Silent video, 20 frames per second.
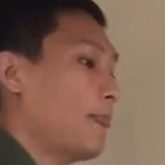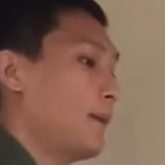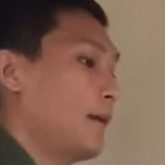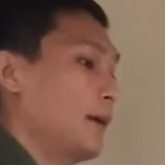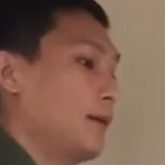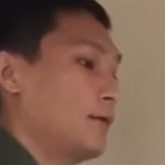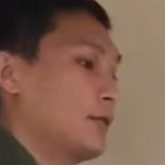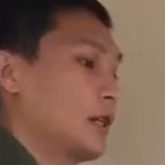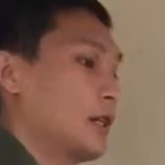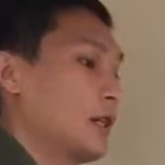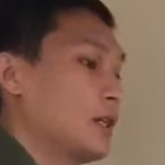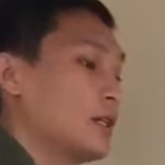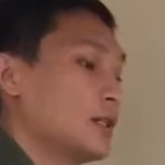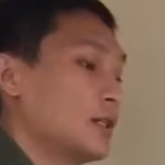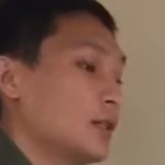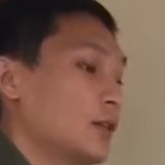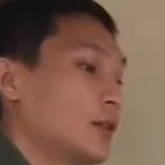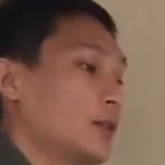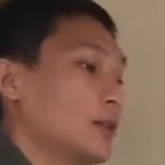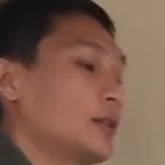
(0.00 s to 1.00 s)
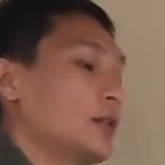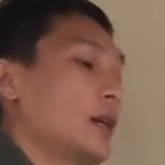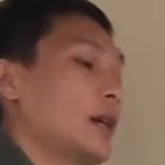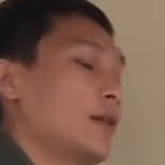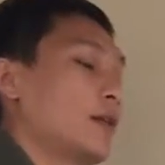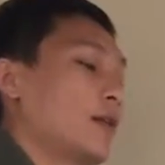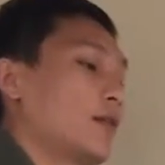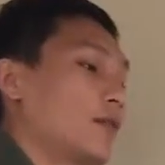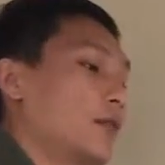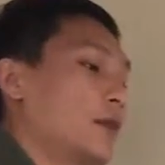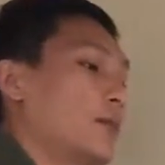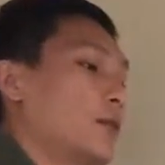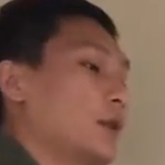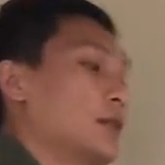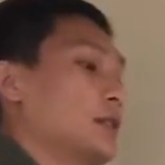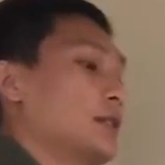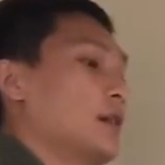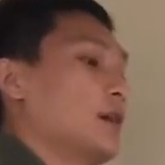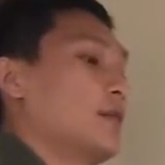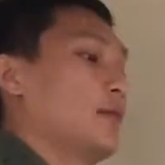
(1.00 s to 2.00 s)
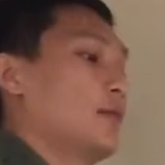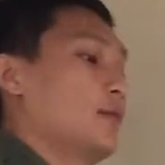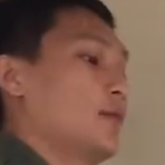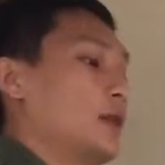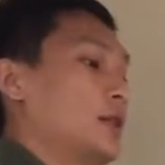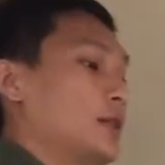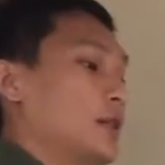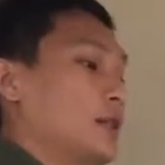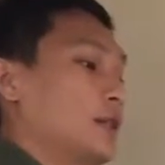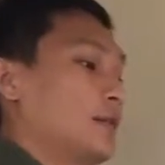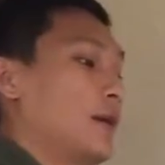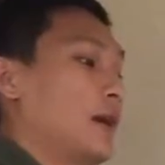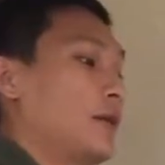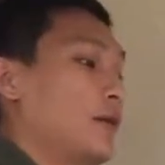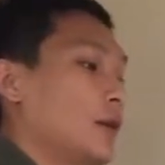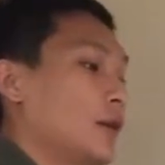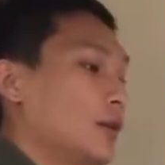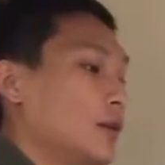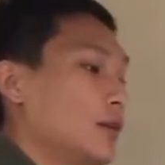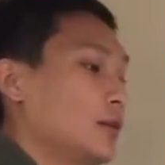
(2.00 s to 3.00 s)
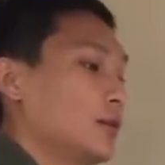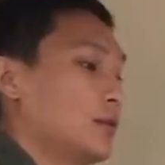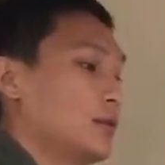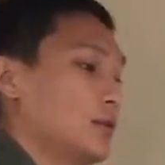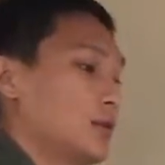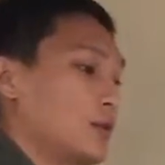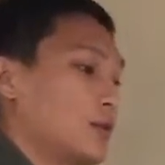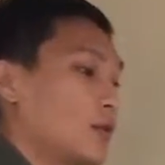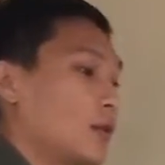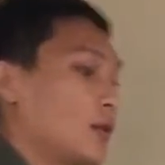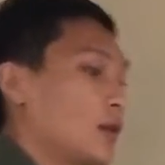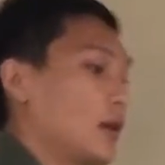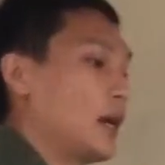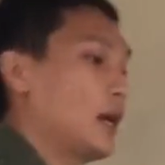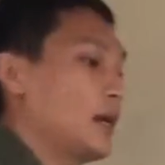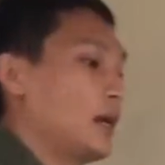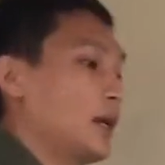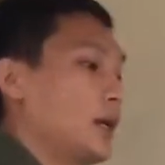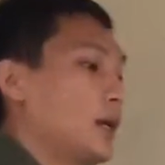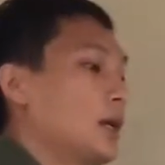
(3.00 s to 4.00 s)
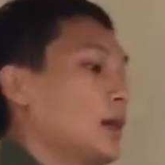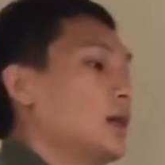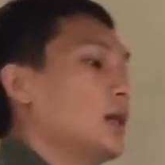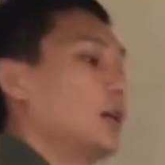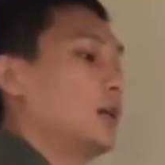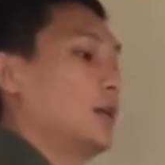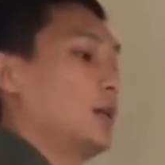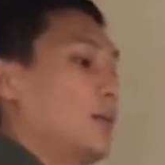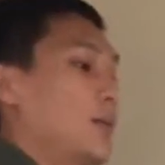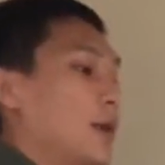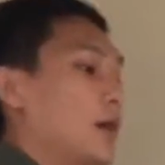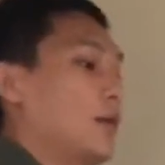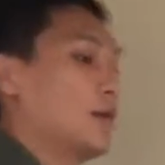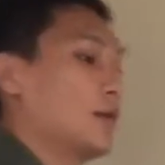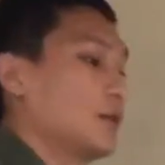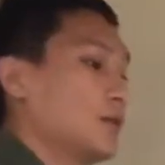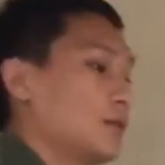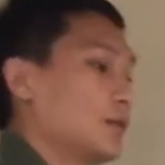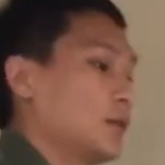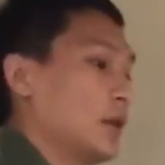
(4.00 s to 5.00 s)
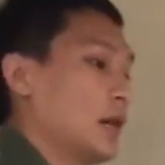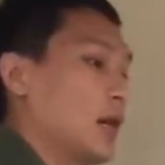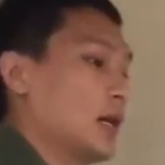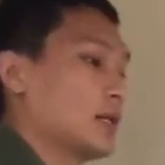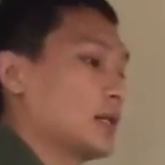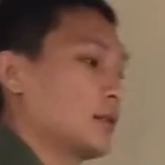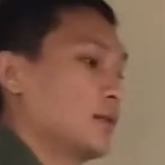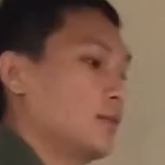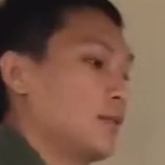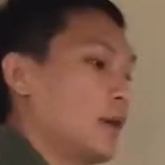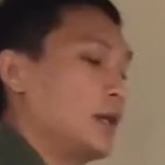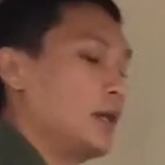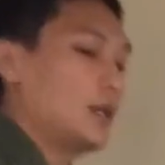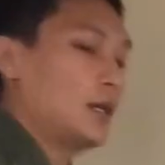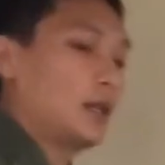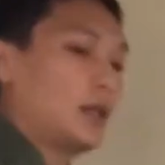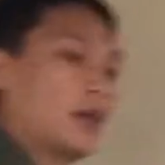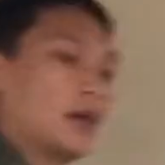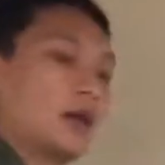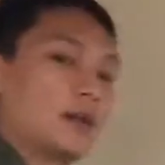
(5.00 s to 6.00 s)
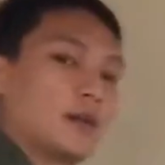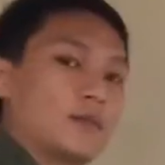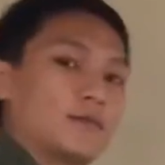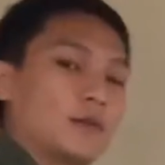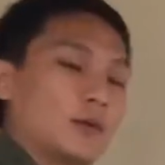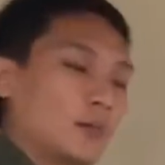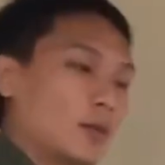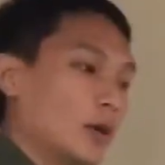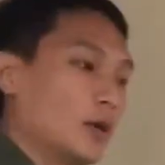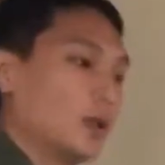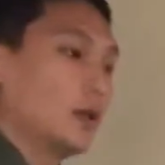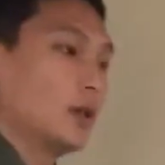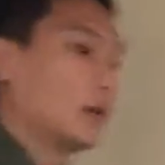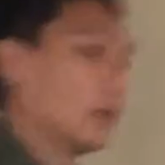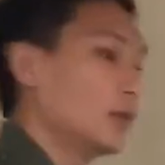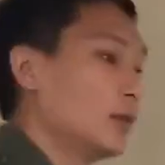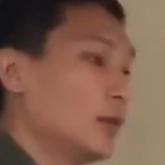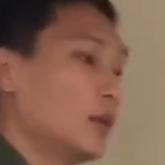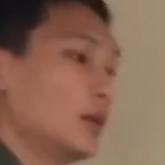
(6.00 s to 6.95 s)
If Chinese students get a 3.7, which is very good score already, their parents would ask, why didn't get a 4.0?